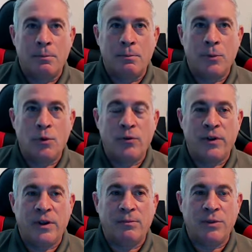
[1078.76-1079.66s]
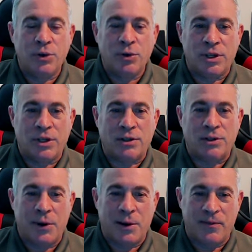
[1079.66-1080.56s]
moving music
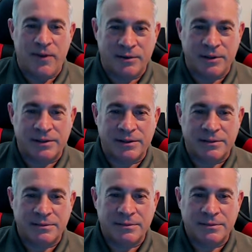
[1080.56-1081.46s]
to help veterans.